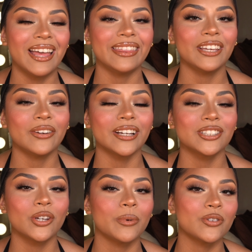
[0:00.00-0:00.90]
Thank you guys
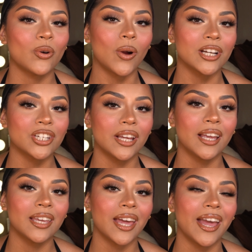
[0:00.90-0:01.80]
so much for
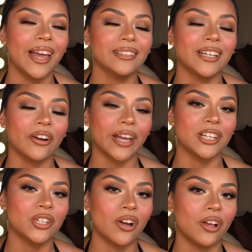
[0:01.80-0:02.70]
watching, and I'll
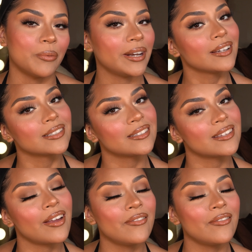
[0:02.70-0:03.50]
catch y'all on my next